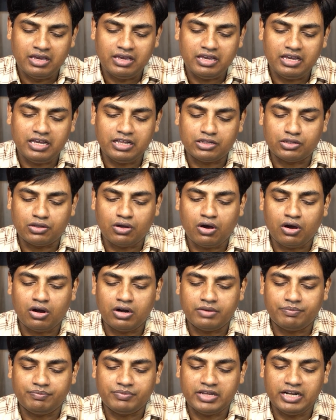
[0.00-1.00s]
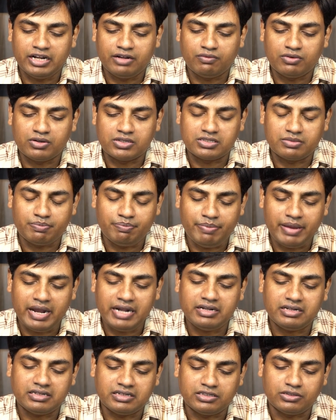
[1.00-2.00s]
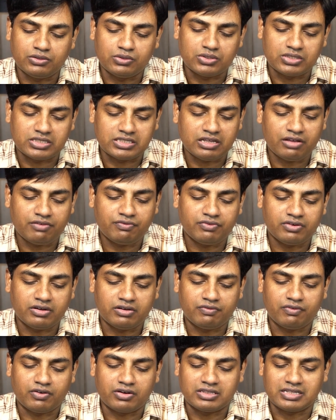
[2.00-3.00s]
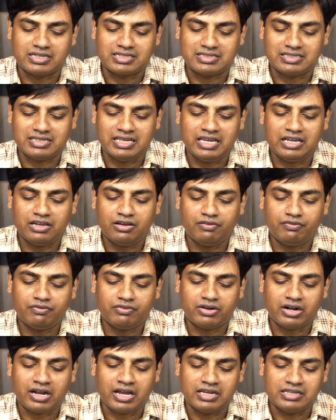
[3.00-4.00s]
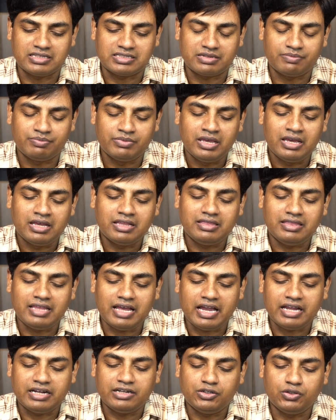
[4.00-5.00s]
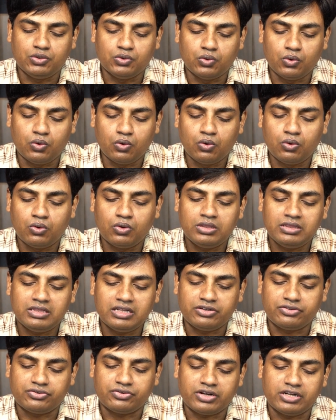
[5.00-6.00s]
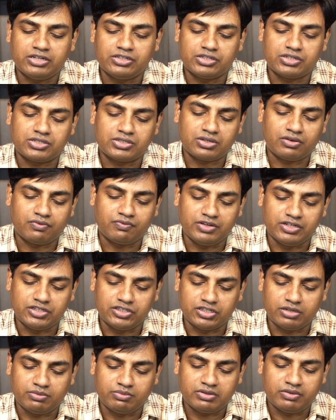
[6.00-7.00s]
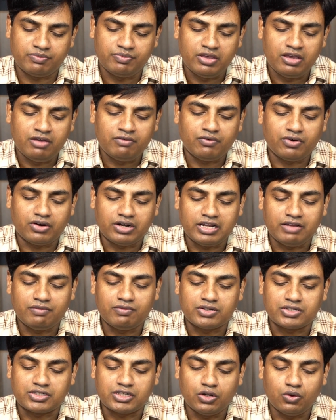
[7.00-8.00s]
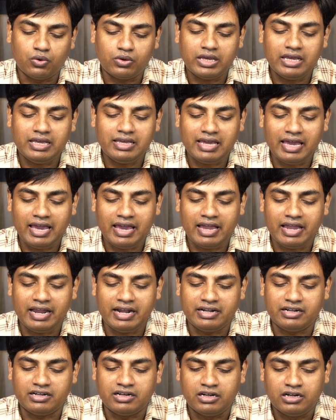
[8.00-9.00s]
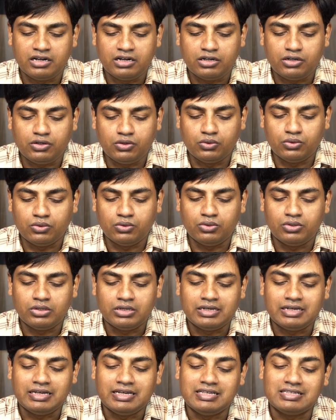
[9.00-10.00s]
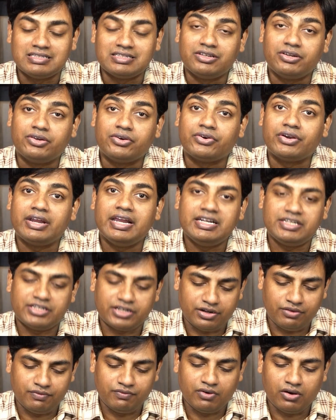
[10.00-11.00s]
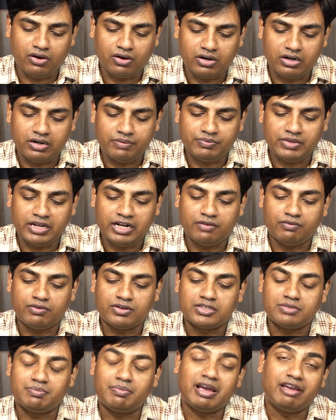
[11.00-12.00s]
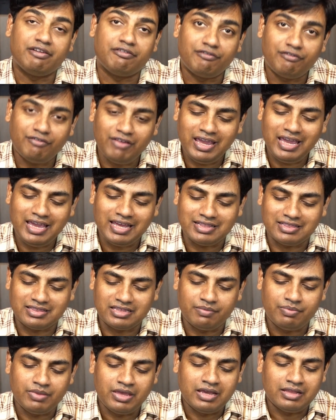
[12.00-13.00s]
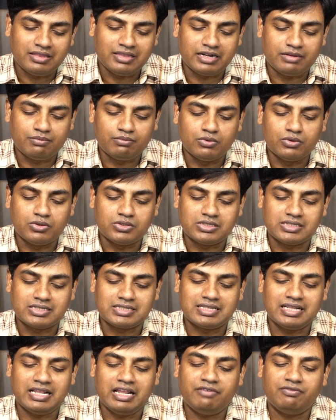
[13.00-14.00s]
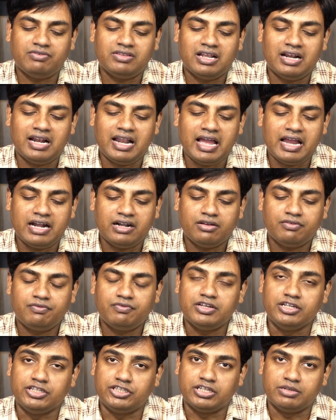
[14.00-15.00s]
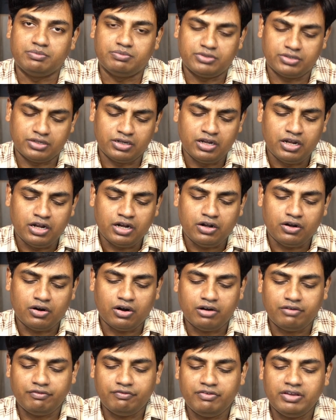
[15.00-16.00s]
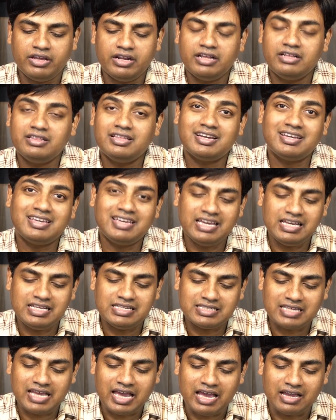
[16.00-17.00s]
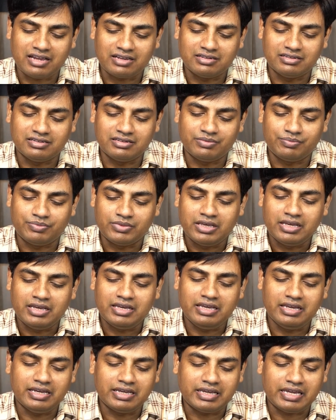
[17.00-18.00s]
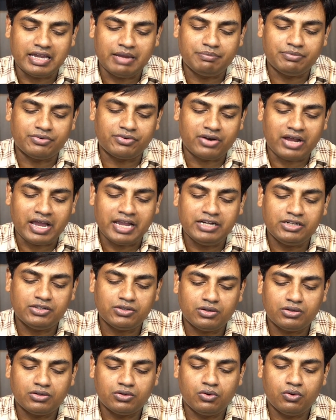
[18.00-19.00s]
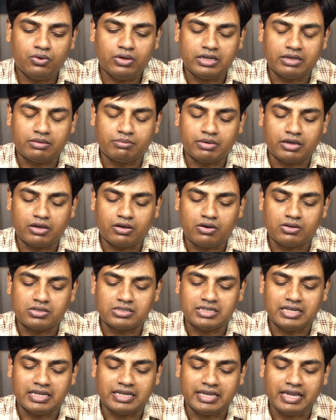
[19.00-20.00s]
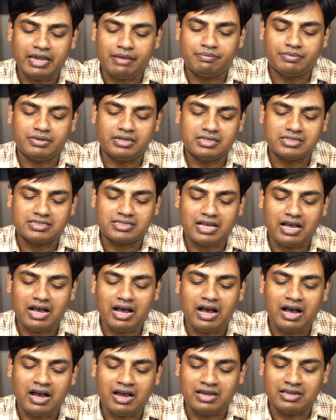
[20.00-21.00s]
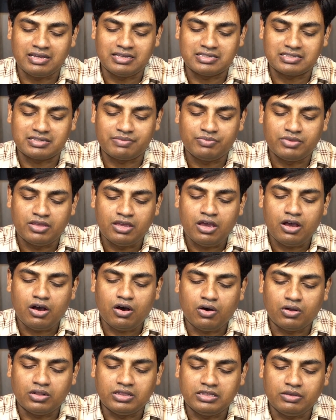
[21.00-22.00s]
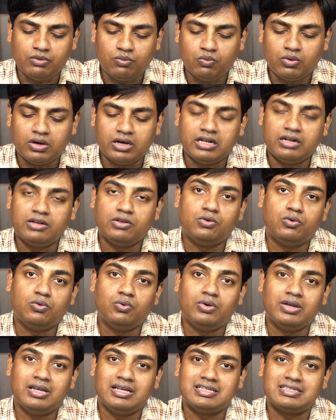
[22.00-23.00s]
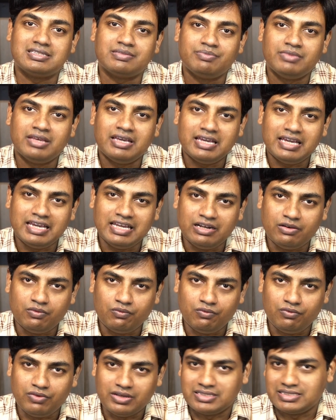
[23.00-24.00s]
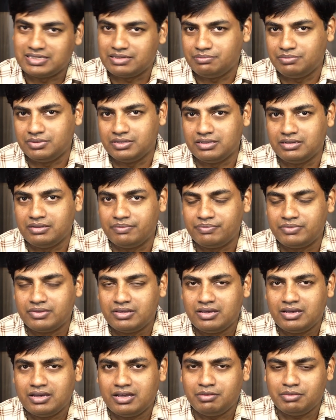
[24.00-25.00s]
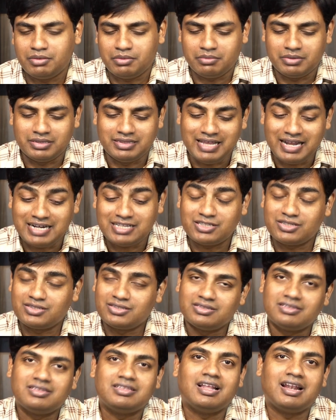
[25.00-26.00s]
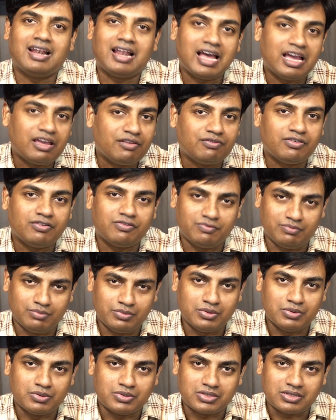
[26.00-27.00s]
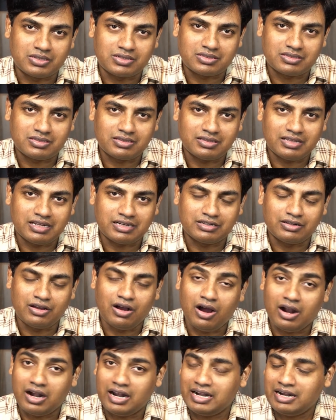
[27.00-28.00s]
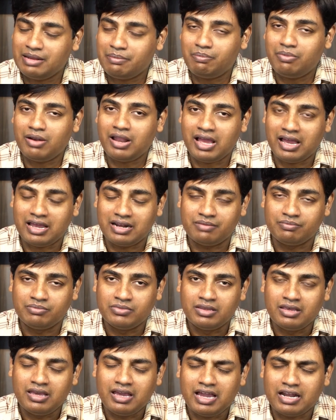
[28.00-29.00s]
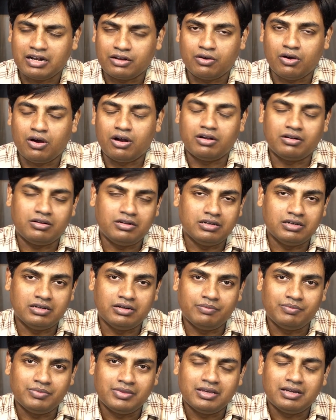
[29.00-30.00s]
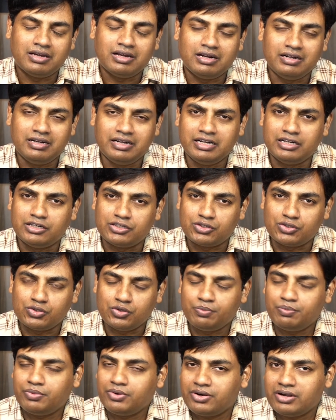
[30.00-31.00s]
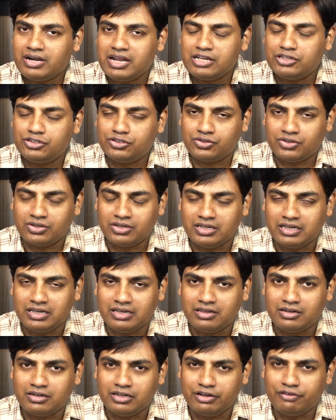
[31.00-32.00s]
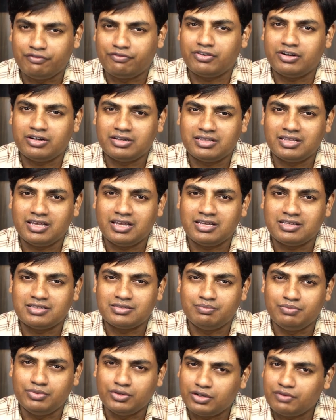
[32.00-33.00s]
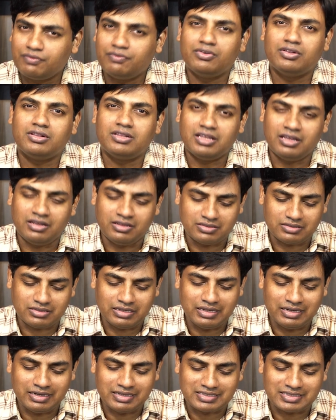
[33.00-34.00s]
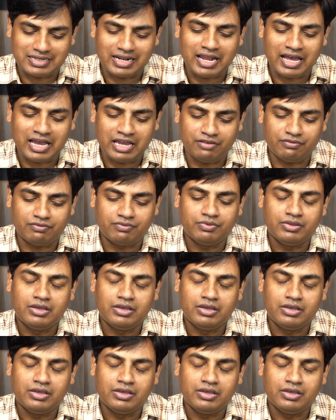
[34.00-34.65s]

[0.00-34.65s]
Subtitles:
He thought it was better to suffer for the sake of Christ than to own the treasures of Egypt, for he was looking ahead to his great reward. It was by faith that Moses left the land of Egypt, not fearing the king's anger. He kept right on going because he kept his eyes on the one who is invisible." Remember, that's the life of Moses, that God had a plan, and God did supernaturally different things, beautiful things in his life.